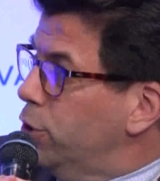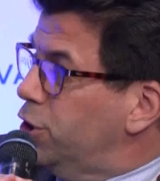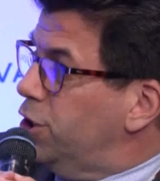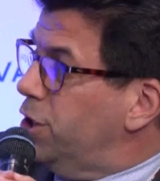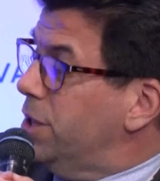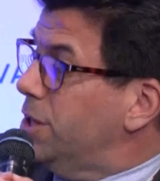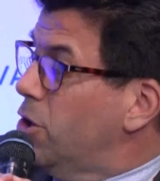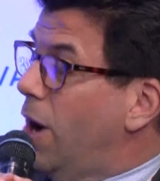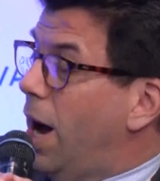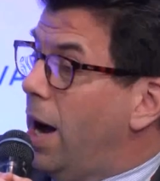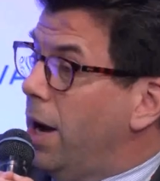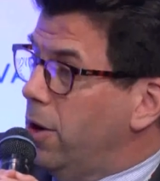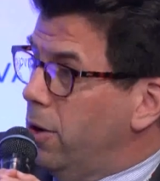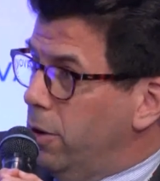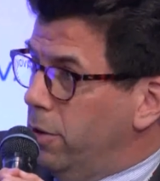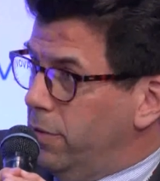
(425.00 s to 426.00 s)
which is
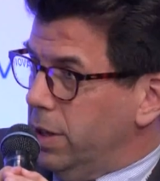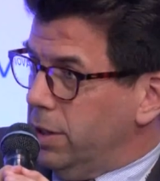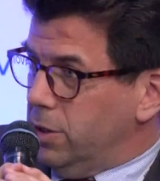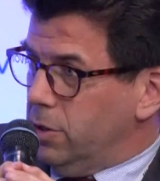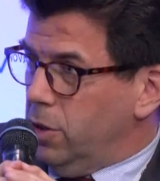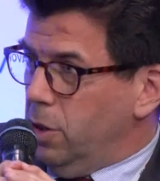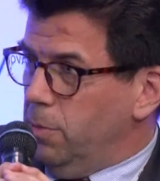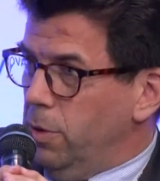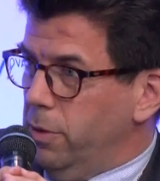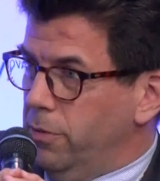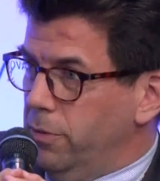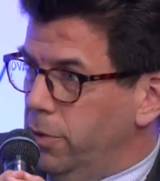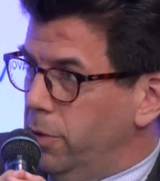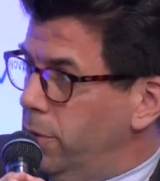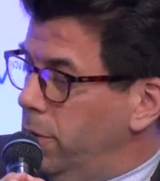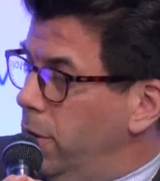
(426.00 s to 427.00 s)
higher than some
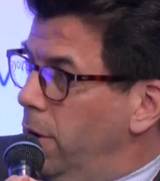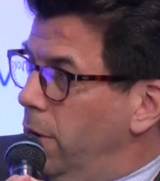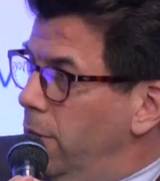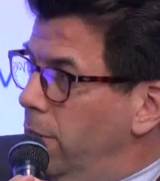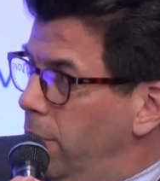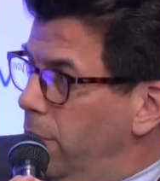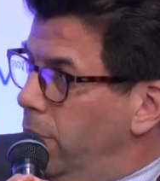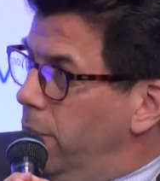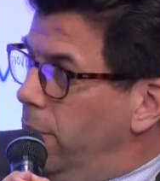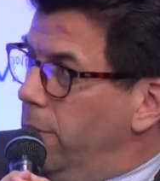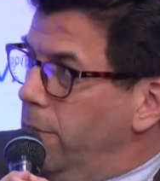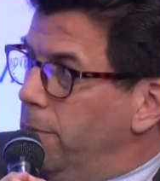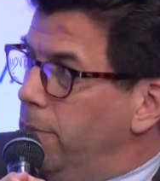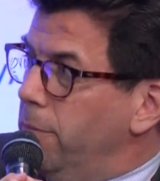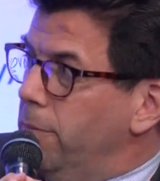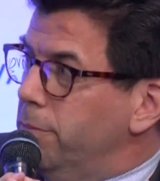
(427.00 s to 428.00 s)
of
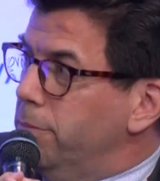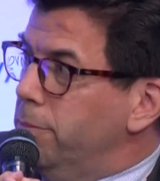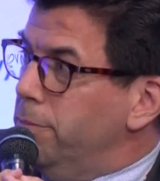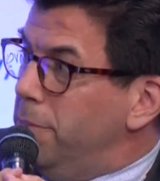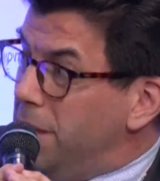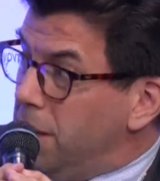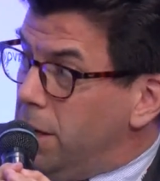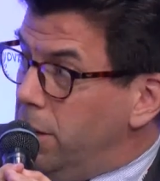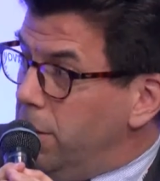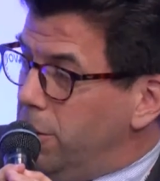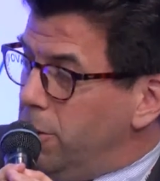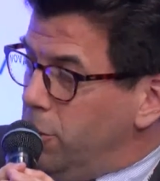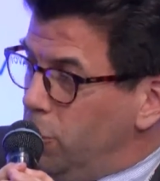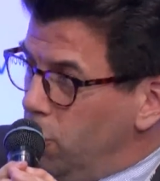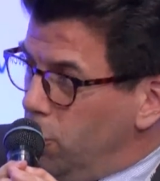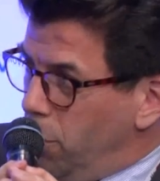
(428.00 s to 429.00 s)
big
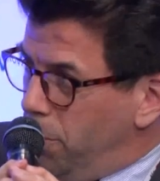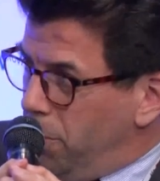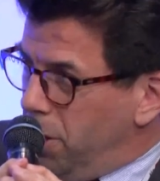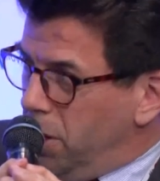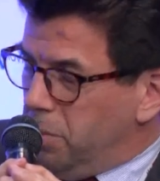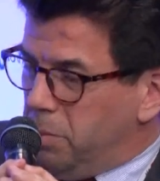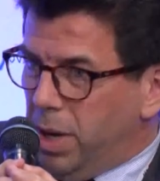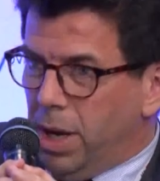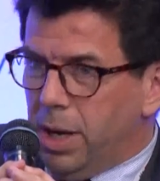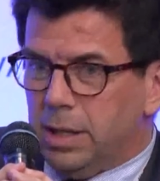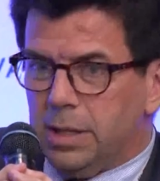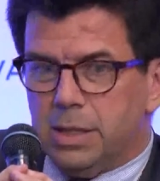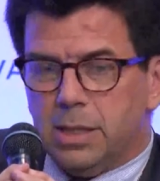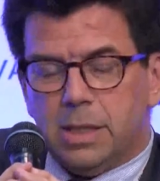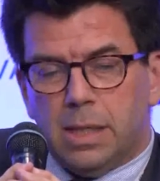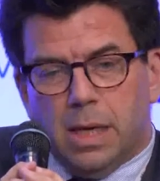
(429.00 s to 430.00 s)
European
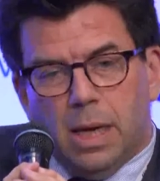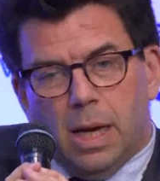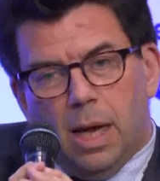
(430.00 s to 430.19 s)
banks.